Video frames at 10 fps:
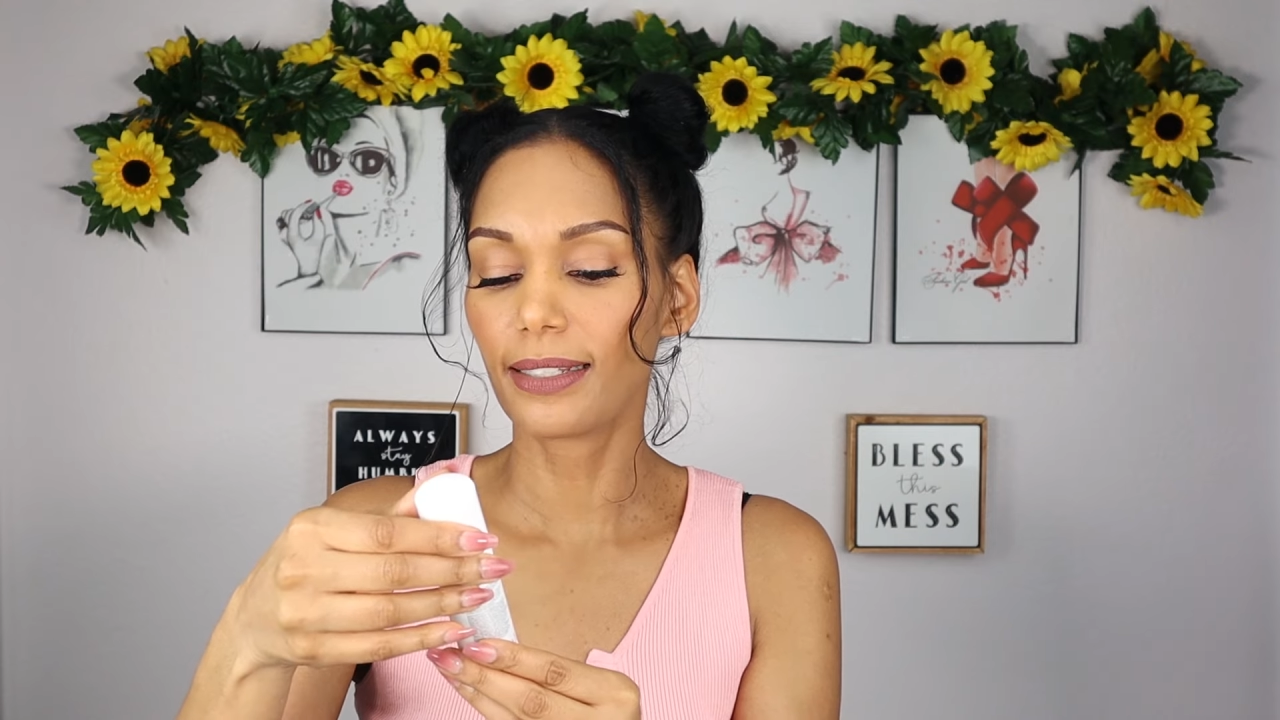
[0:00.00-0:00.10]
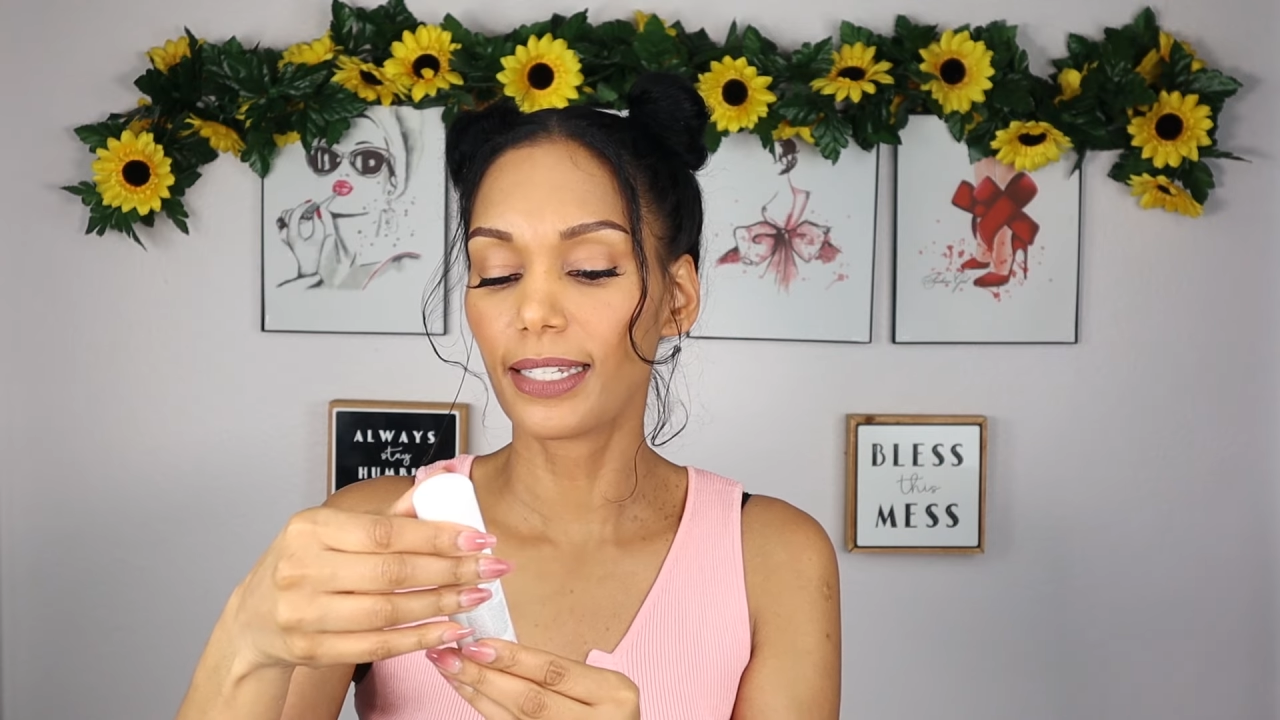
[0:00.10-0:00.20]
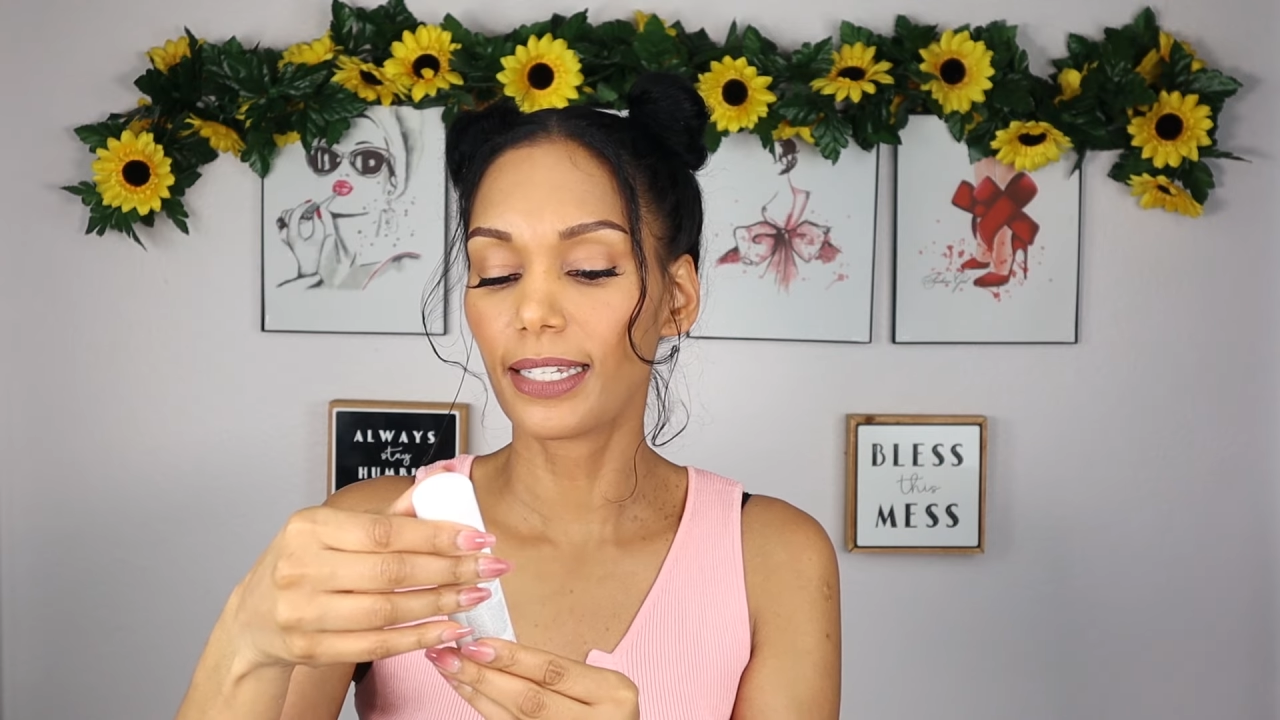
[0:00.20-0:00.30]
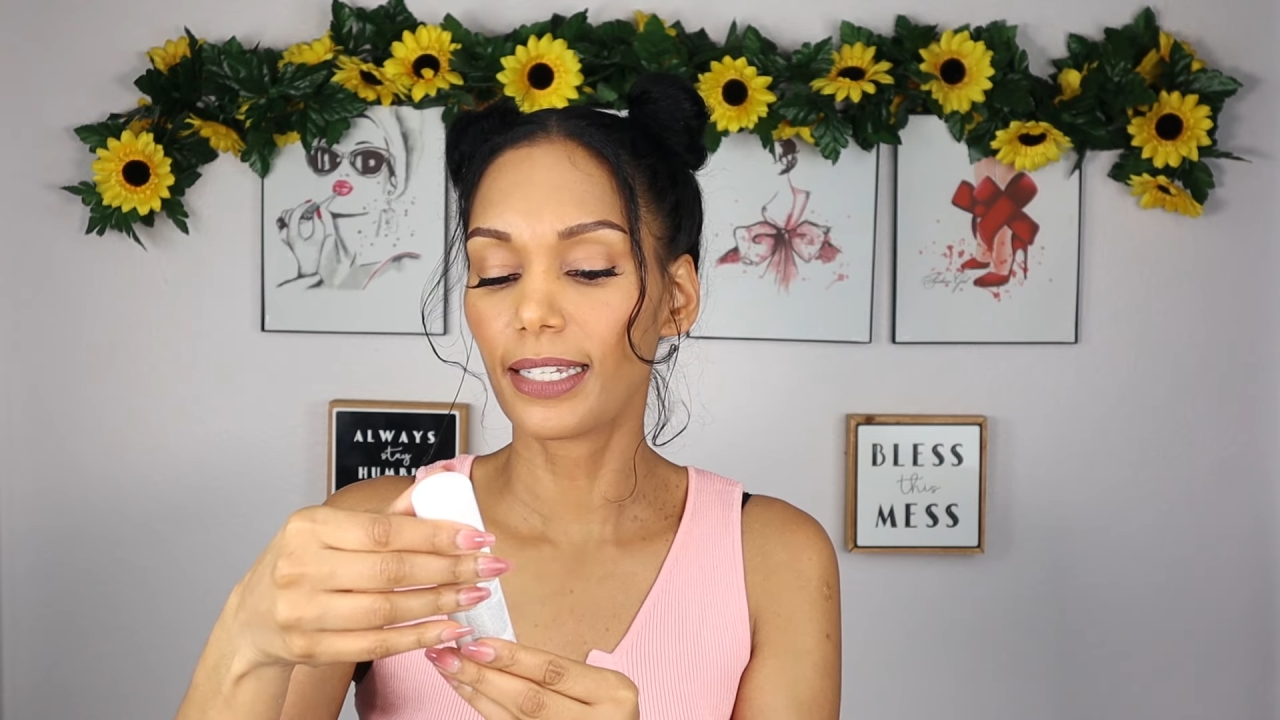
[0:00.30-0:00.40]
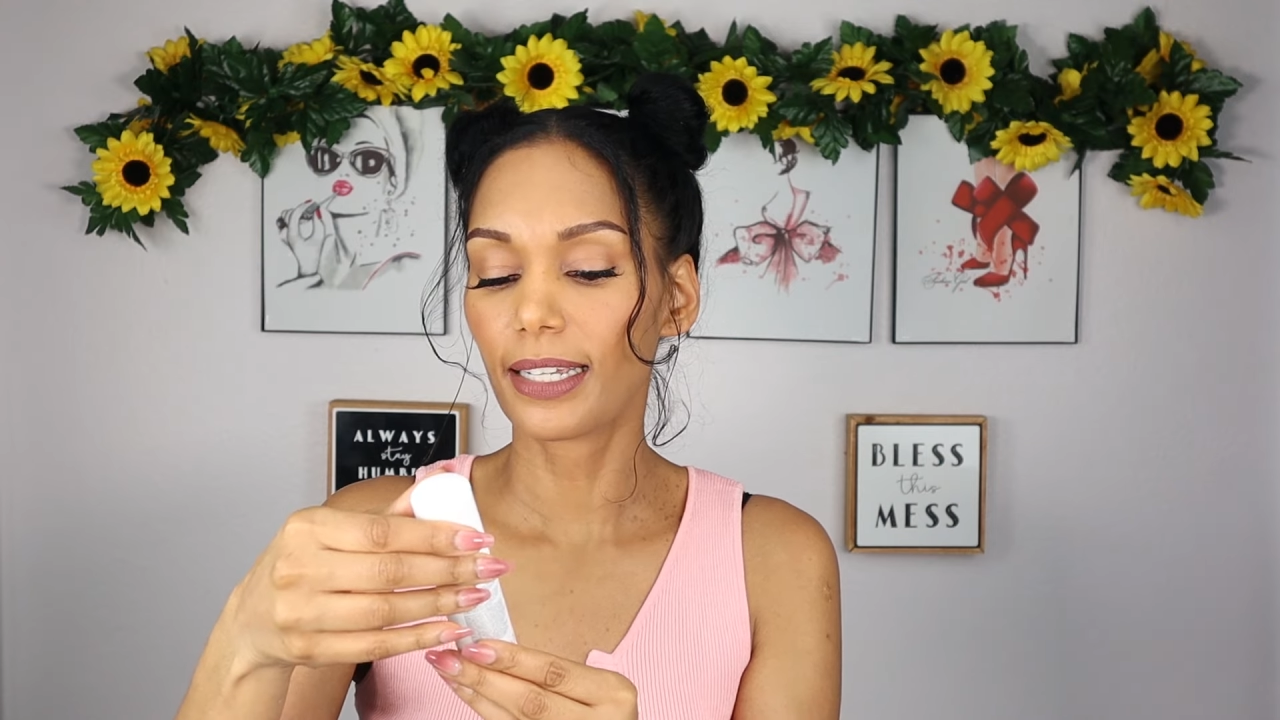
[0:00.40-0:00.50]

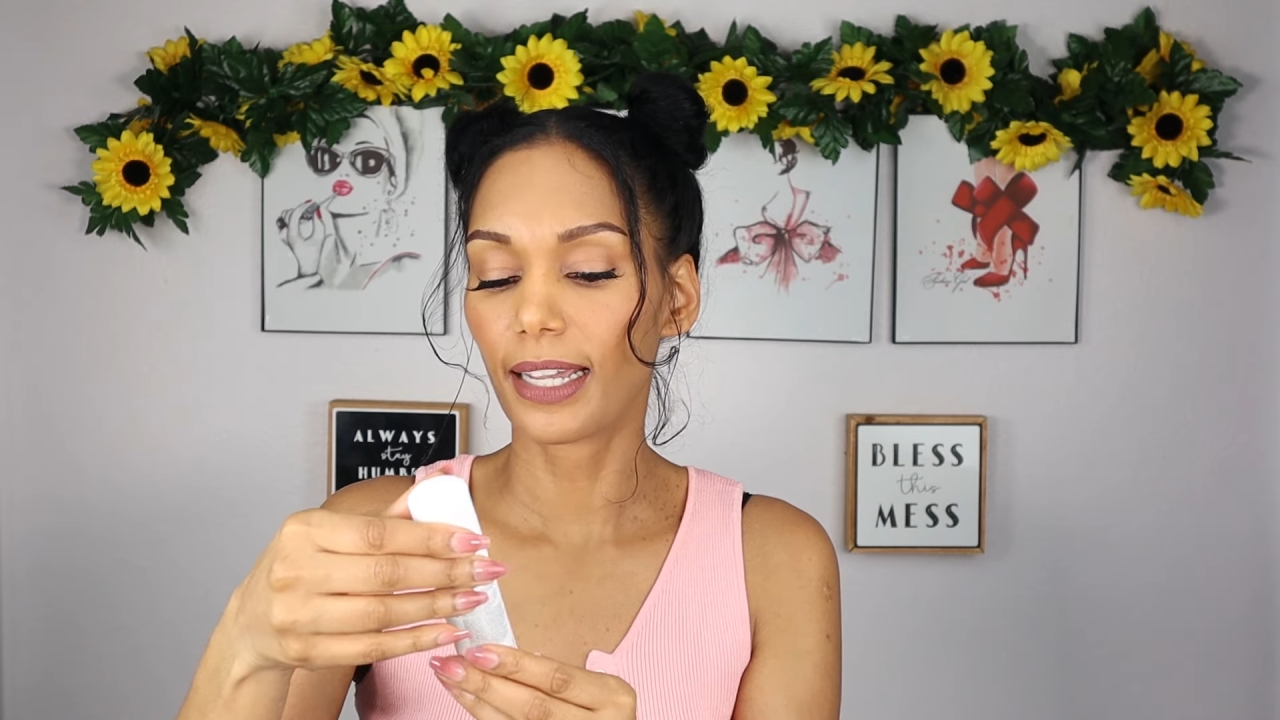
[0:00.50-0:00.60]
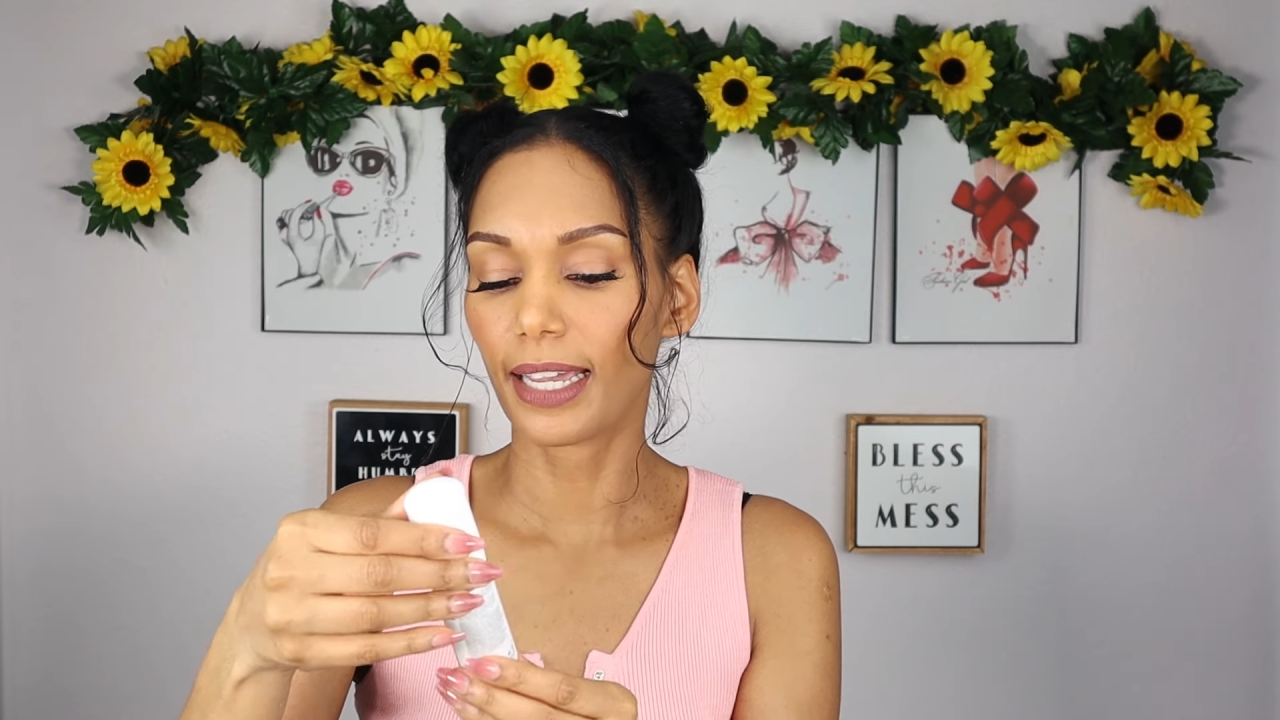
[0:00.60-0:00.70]
tea